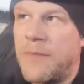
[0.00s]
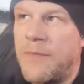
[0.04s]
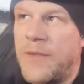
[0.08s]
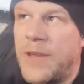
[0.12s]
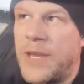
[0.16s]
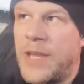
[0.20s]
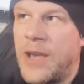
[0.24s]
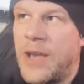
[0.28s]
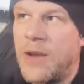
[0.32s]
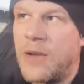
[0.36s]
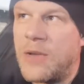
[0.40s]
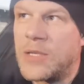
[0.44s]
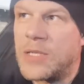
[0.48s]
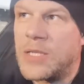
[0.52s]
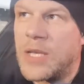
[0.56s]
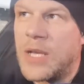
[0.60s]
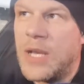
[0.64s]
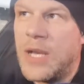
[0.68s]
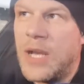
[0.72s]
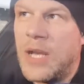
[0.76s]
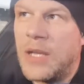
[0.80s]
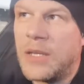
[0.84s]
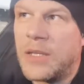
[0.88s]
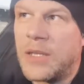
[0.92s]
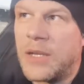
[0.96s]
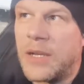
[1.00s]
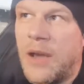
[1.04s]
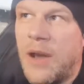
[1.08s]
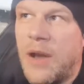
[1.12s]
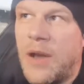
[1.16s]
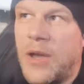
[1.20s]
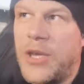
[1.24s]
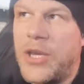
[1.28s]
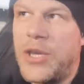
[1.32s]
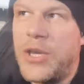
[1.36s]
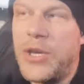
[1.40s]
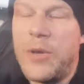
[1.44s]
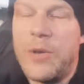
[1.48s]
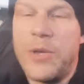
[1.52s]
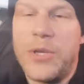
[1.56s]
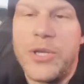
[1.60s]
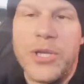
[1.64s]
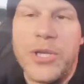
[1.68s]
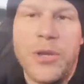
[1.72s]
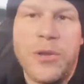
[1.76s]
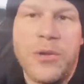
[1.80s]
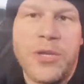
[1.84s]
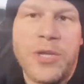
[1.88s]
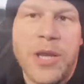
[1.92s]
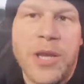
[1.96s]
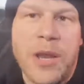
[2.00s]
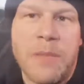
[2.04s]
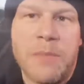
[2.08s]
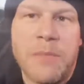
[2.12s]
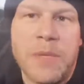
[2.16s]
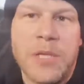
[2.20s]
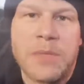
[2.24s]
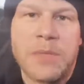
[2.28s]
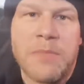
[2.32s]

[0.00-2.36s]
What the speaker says: videos that are huge numbers,